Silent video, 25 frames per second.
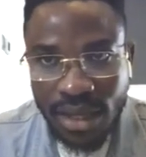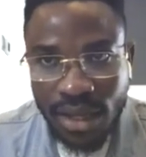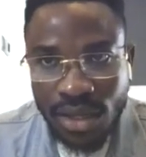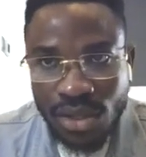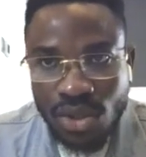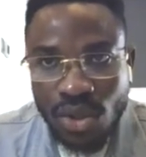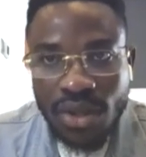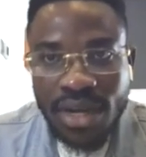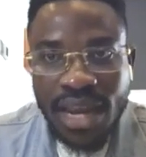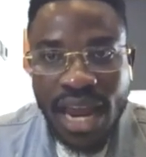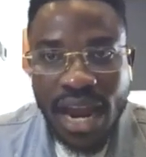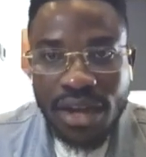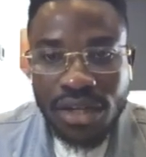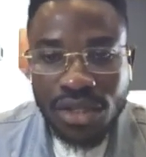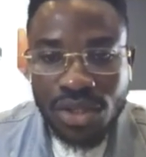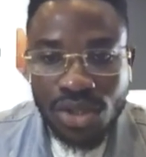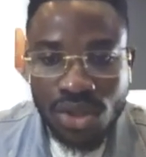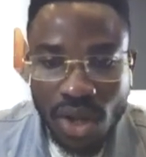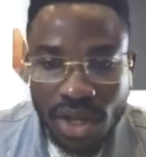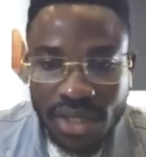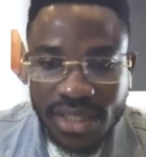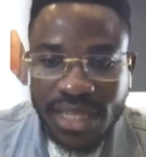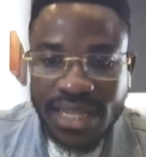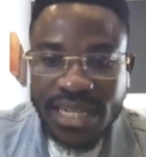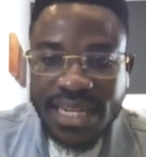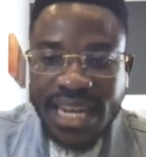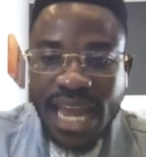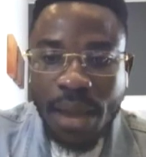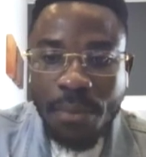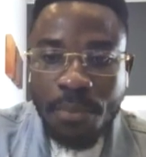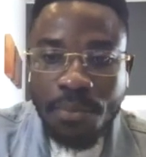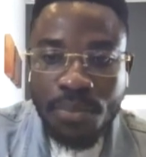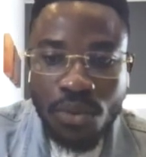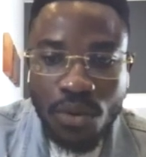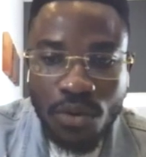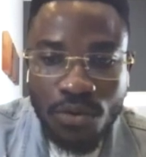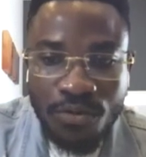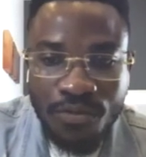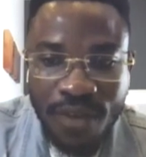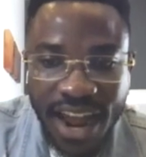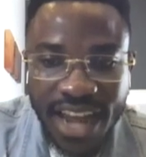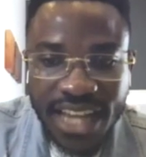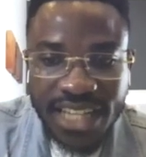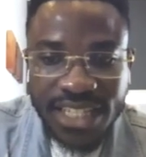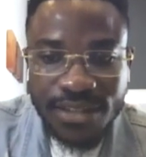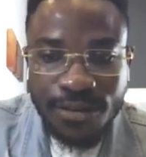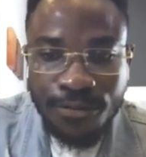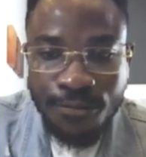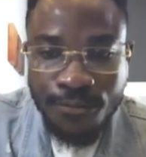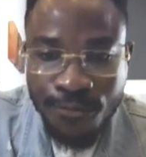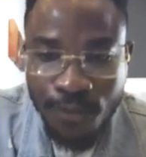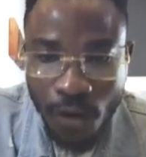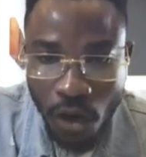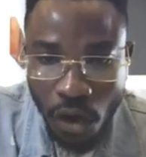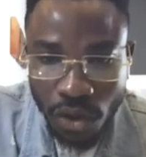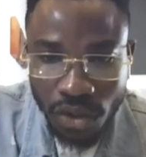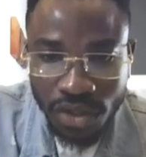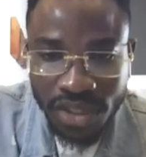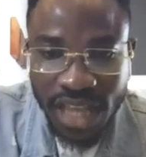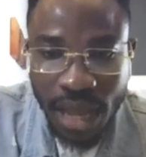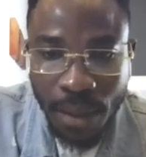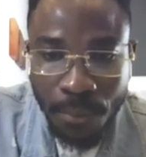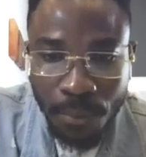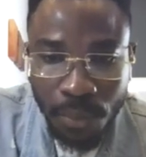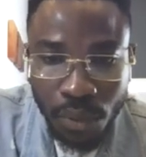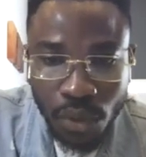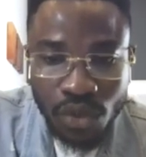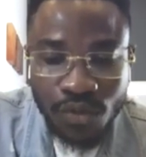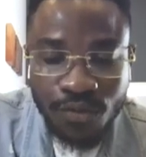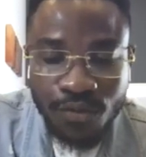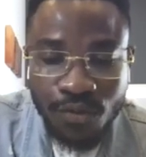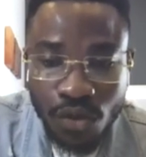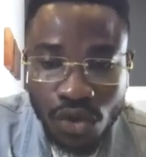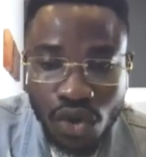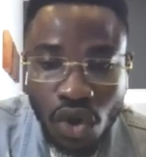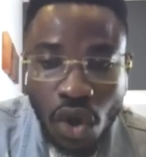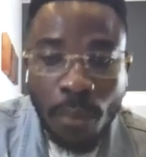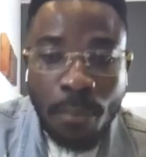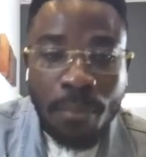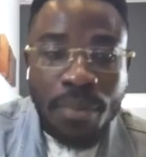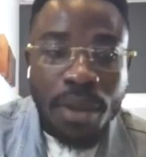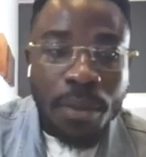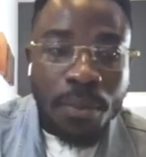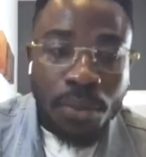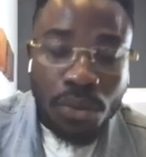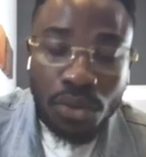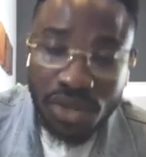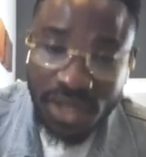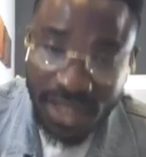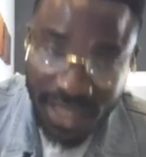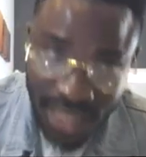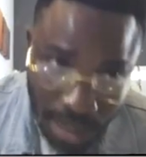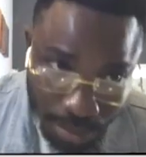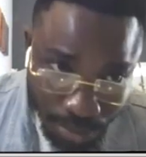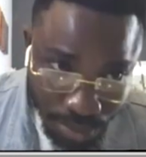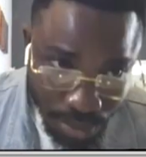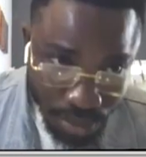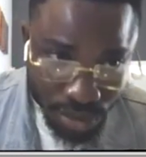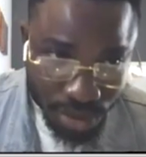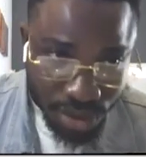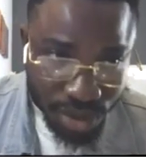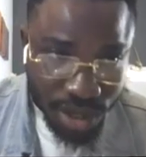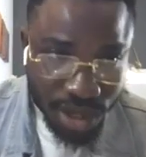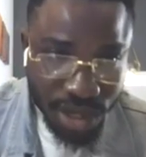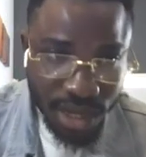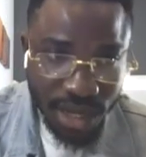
So there is nothing that provides funds that puts food on people's table.